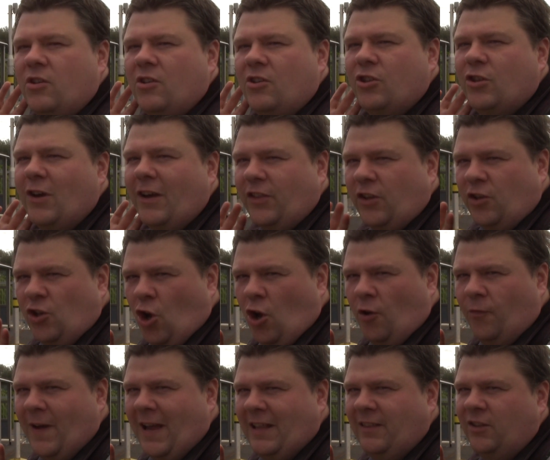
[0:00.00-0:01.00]
So at the
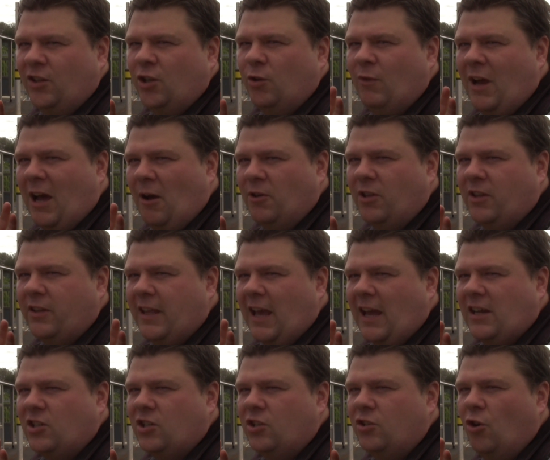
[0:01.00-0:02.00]
north end of the railway
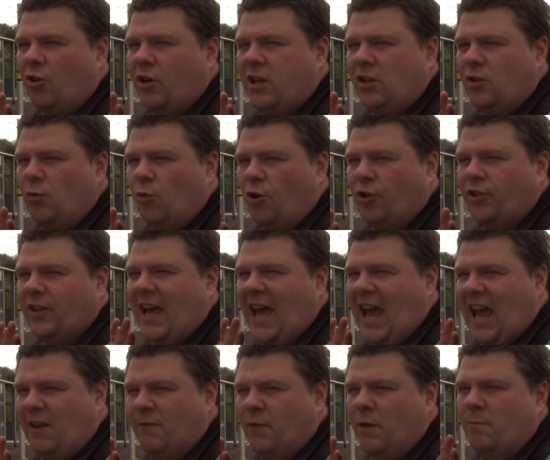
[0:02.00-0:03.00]
station, looking towards
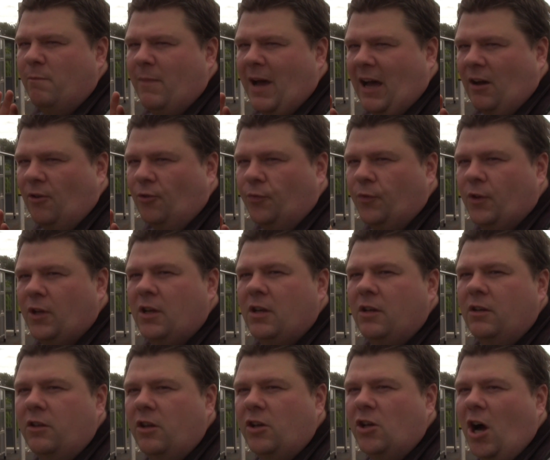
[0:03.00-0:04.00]

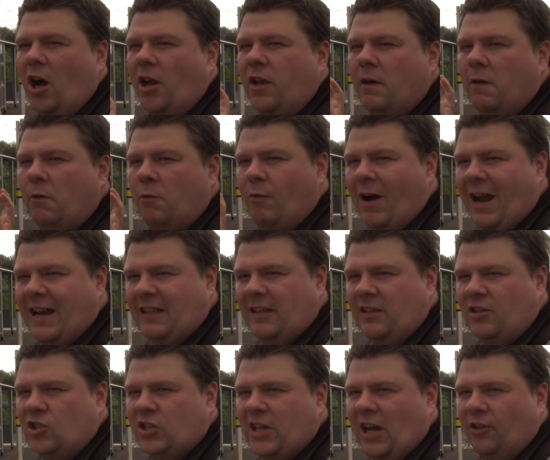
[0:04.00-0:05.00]
Avonmouth, you've got another
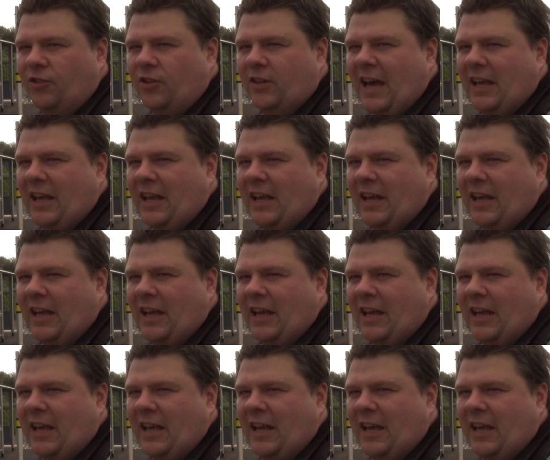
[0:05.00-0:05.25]
weighted shelter